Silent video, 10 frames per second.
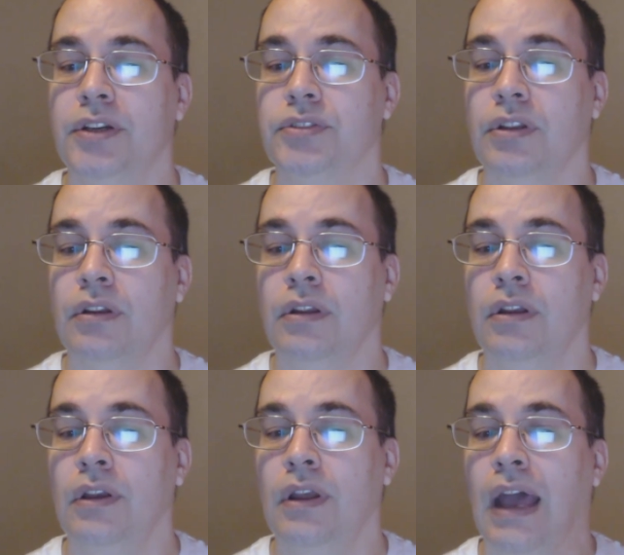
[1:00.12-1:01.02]
person.
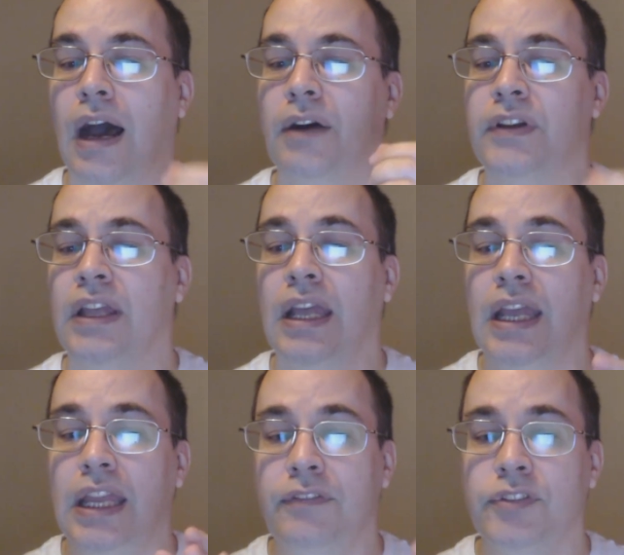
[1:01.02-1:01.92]
However,
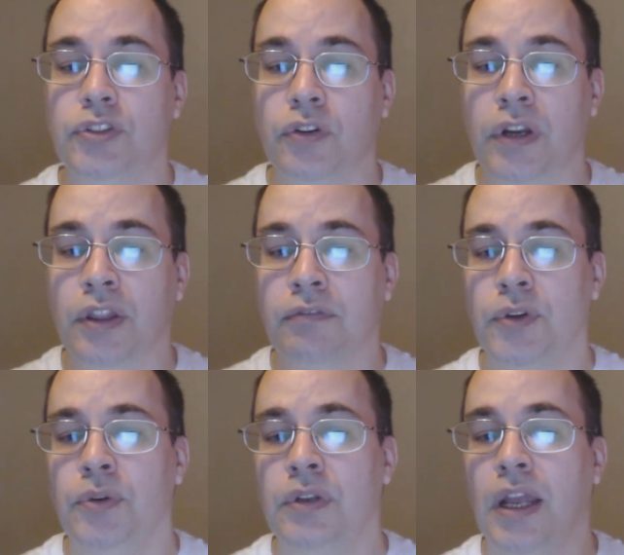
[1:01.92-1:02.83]
even storing the
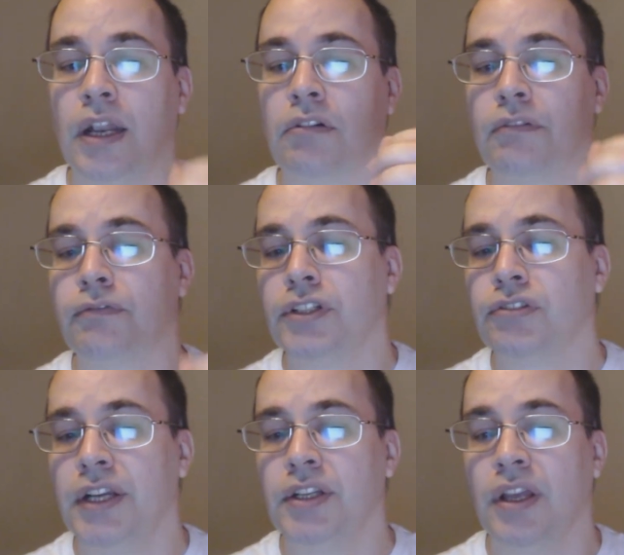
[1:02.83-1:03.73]
food in a
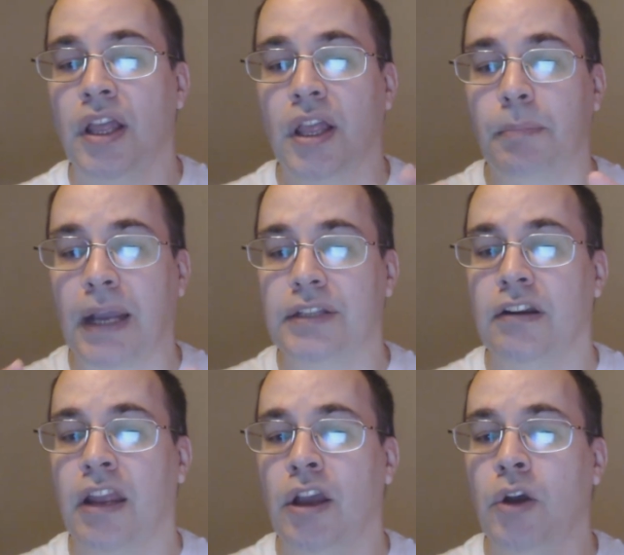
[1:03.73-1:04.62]
refrigerator,
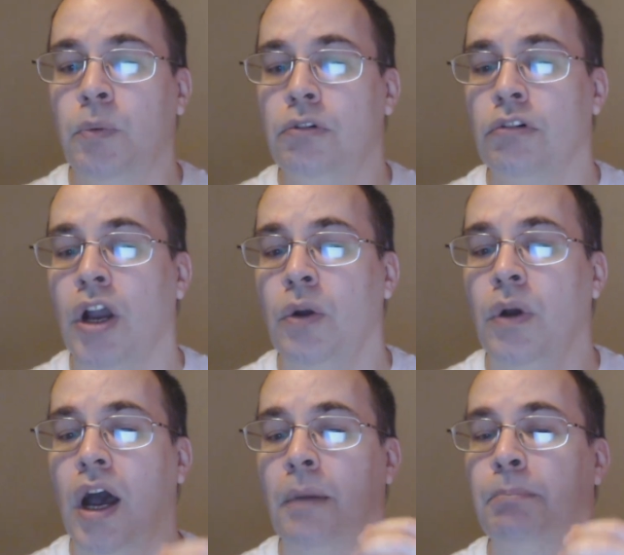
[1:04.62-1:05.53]
bacteria will
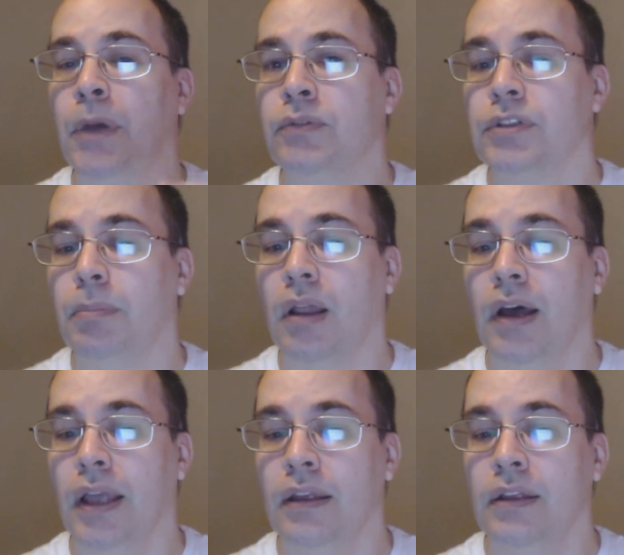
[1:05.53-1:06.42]
grow and
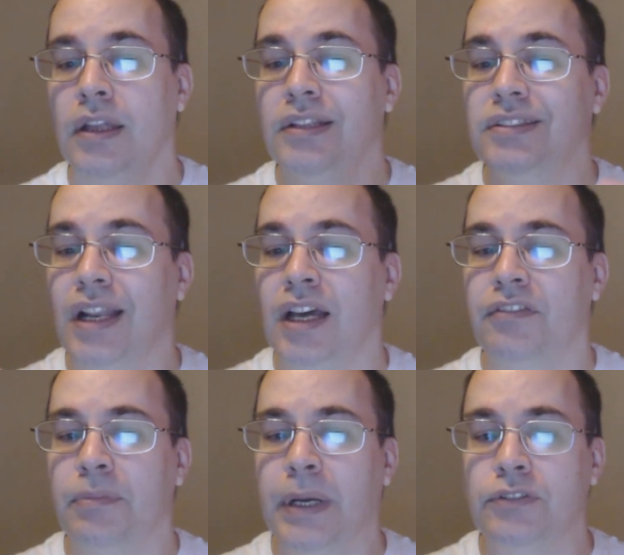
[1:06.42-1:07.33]
multiply. Till
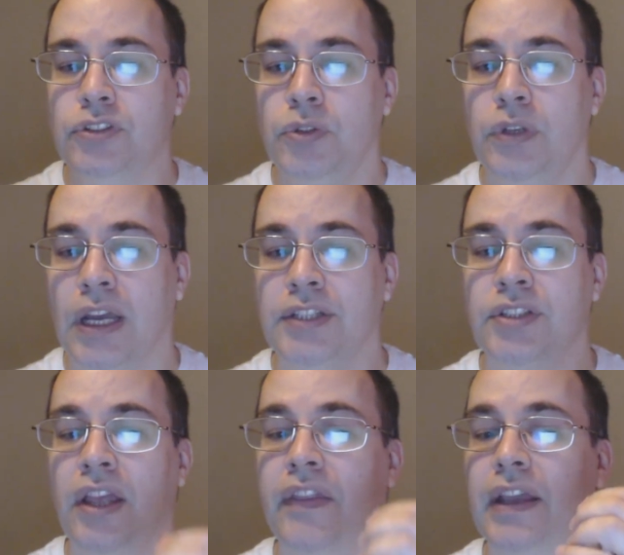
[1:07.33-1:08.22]
after about 2
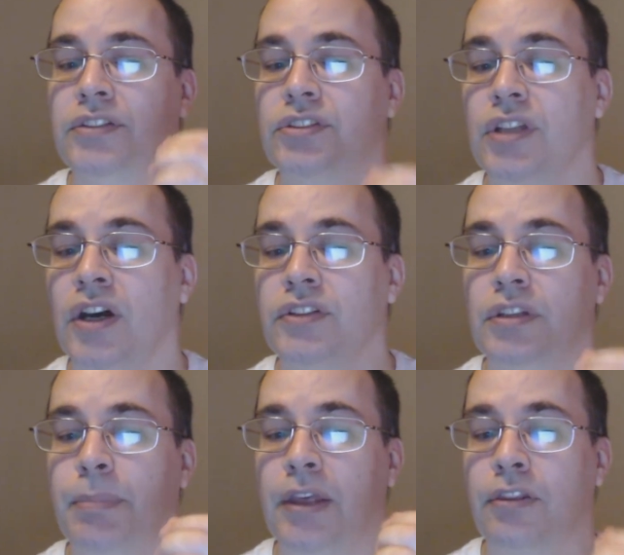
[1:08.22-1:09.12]
days, it will
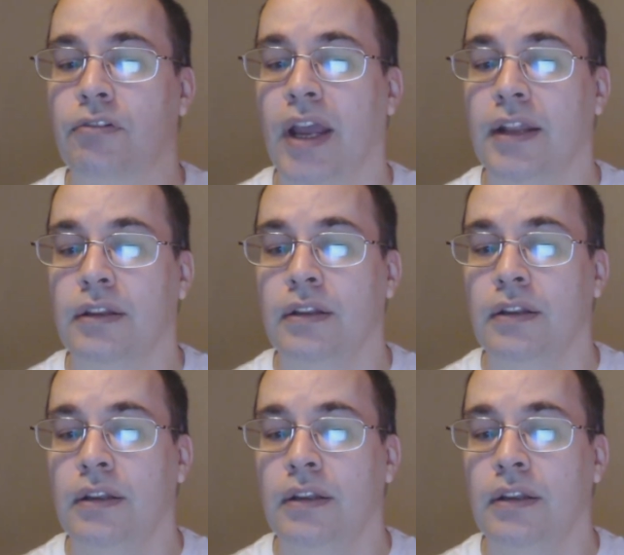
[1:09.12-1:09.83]
start to be a threat.